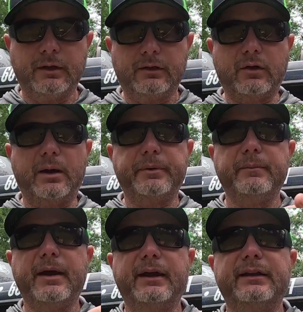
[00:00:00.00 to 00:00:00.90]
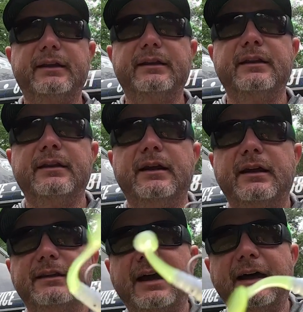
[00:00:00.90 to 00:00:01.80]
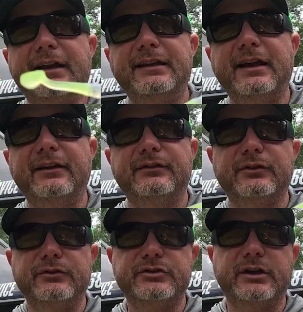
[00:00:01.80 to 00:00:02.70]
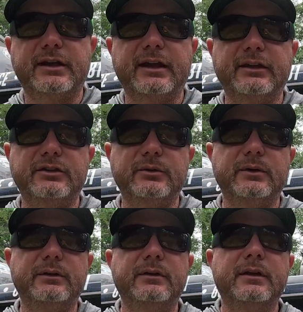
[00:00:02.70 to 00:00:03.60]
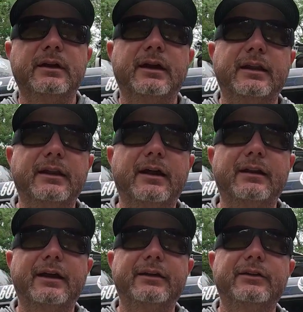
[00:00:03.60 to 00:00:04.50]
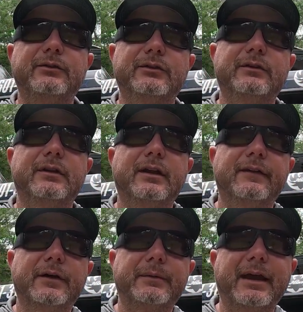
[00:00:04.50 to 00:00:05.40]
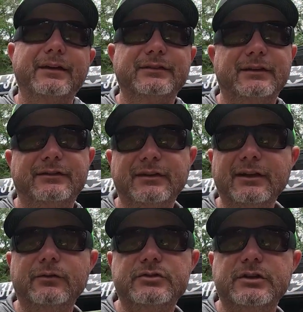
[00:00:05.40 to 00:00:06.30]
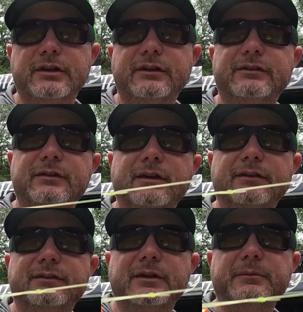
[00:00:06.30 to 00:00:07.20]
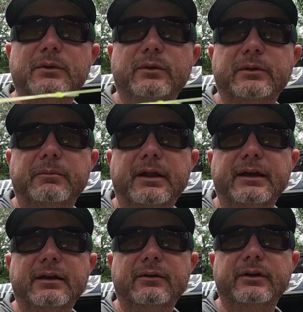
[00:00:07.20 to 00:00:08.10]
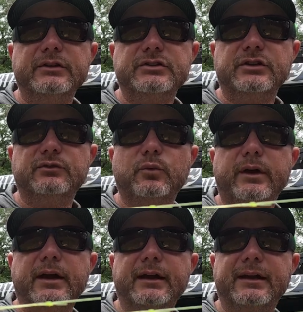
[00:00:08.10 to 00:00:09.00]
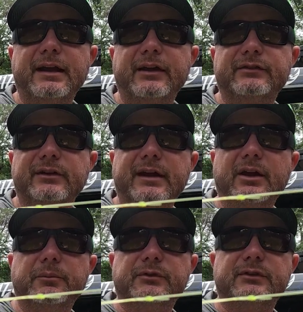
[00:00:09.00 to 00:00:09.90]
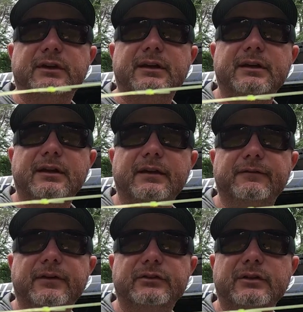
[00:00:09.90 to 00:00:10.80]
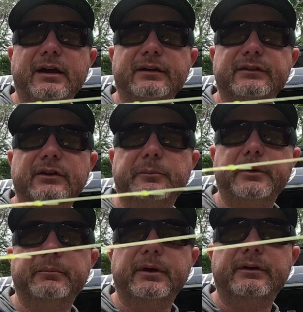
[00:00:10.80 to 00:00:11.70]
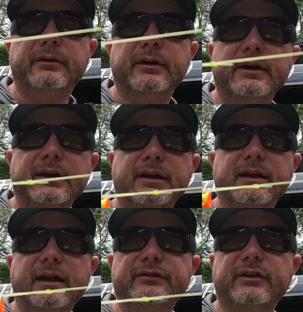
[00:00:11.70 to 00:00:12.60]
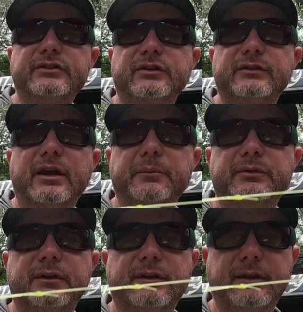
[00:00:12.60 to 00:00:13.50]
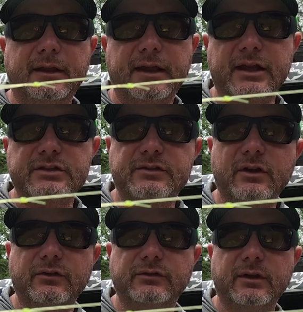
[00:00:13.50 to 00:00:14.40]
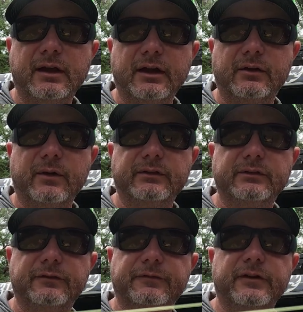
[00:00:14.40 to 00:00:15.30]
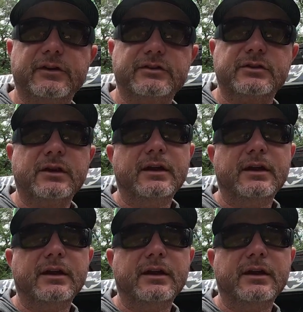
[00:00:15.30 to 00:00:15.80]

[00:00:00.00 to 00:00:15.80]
crappie magnet, tiny denser jig head to it. Now I like using, if I'm casting single jigs, something with a blade on it, just way I can actually help see it and visualize it a little bit better, and actually just helps catch those aggressive fish.